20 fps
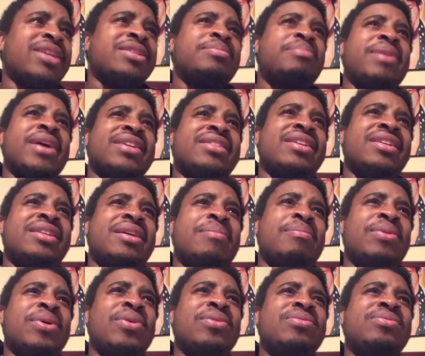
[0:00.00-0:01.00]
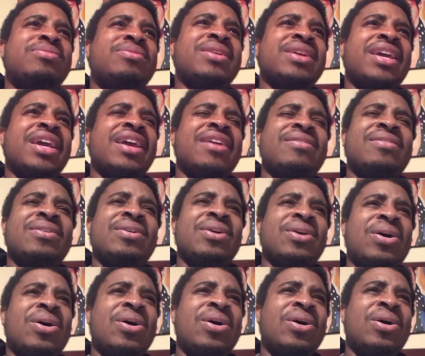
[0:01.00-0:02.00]
expected. They both gave their
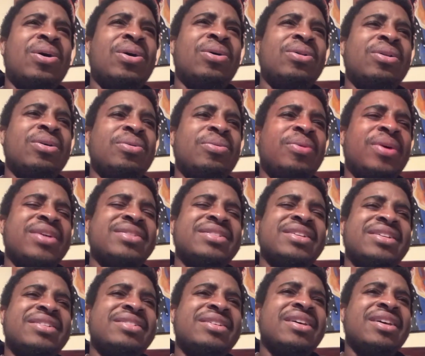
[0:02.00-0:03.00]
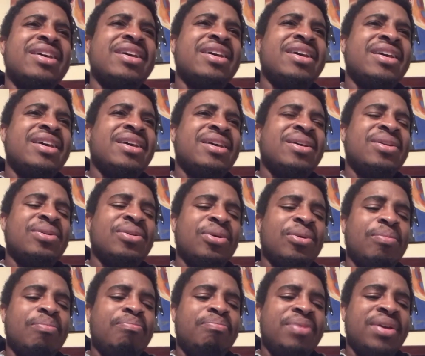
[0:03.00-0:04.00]
all. It wasn't
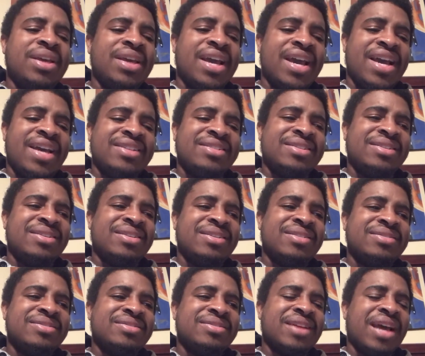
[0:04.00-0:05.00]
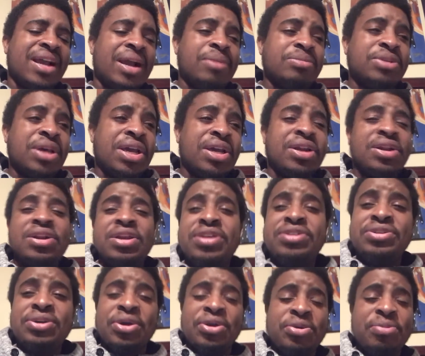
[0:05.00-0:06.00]
no BS. Like, I'm taking it
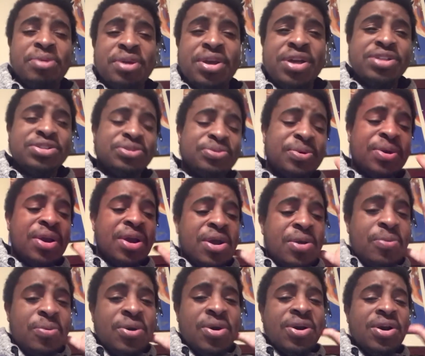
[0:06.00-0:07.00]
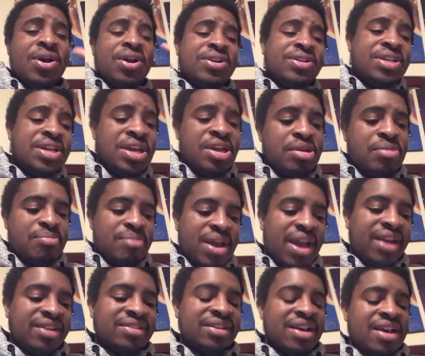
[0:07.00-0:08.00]
easy on you because we're
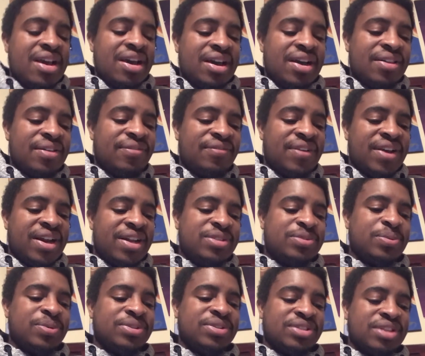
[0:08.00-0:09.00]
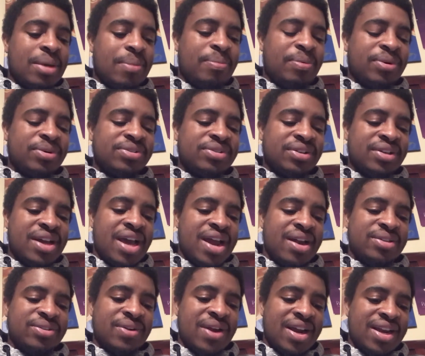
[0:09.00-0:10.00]
teammates. The finish was simple.
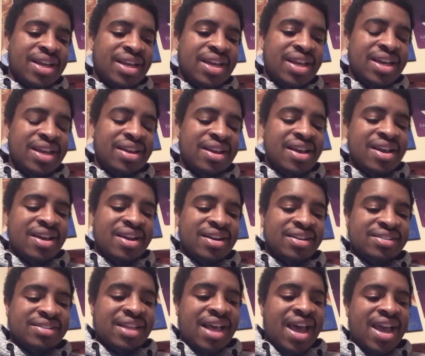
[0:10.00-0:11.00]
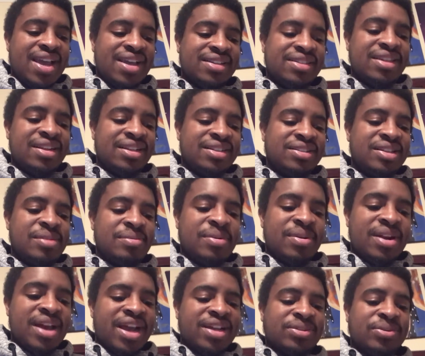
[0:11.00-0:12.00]
Sonata tried to hit an Asai DDT,
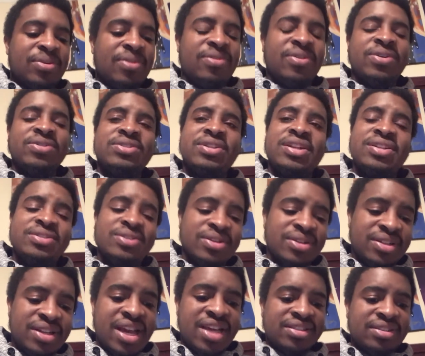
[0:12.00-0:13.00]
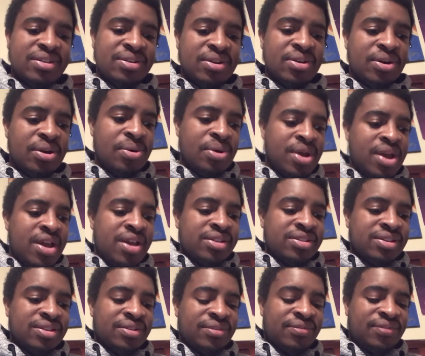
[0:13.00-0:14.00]
but Naito reversed it into a Destino
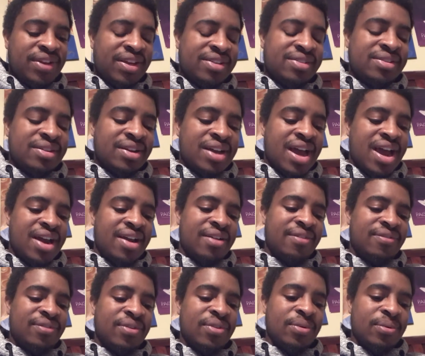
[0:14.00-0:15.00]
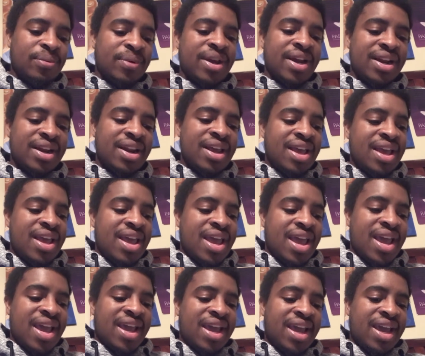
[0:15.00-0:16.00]
to defeat Sonata for the win
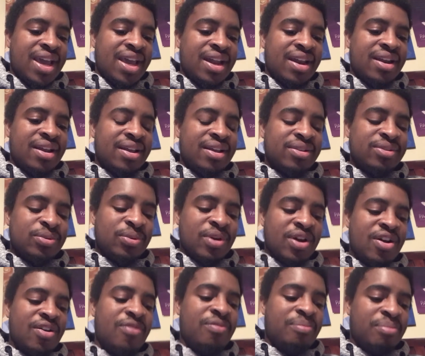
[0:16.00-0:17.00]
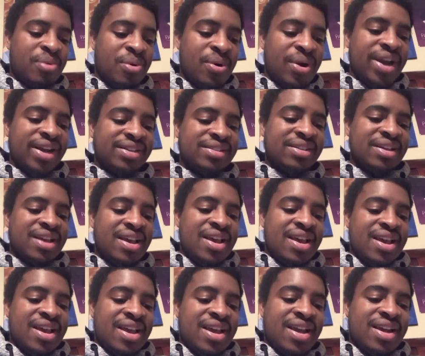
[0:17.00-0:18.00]
and 12 points.
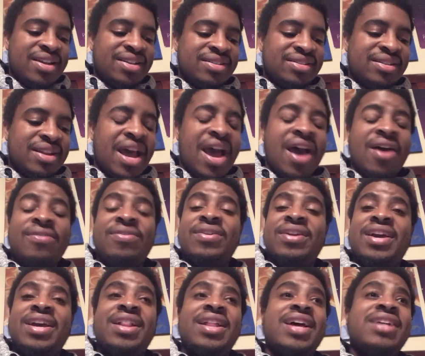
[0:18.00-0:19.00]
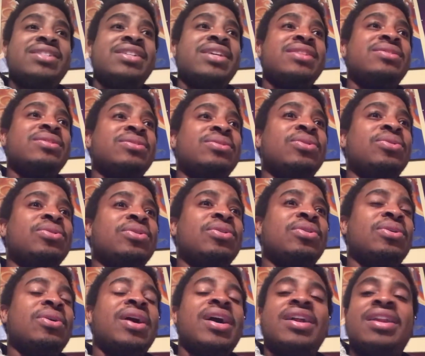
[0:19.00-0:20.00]
It is now for the LIJ salute. You
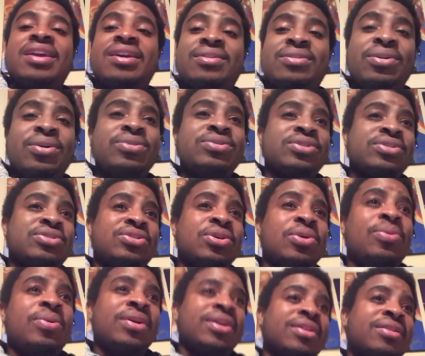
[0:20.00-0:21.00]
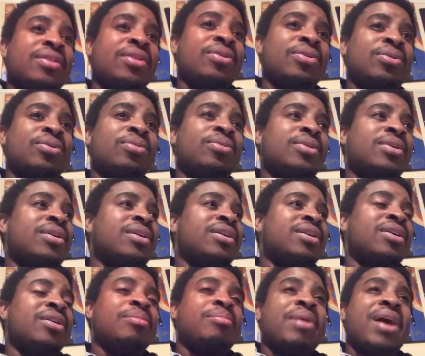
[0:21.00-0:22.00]
know how they close the show with a little
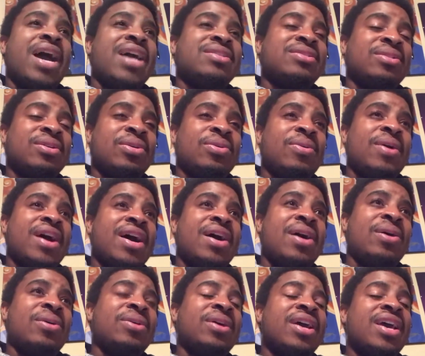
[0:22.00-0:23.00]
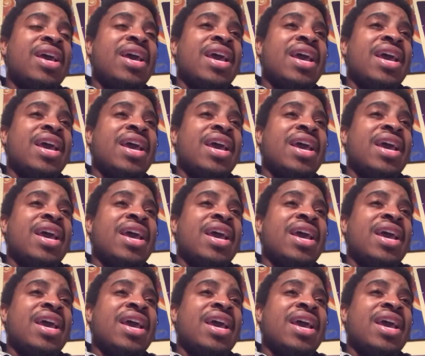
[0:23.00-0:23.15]
goodbye to the crowd.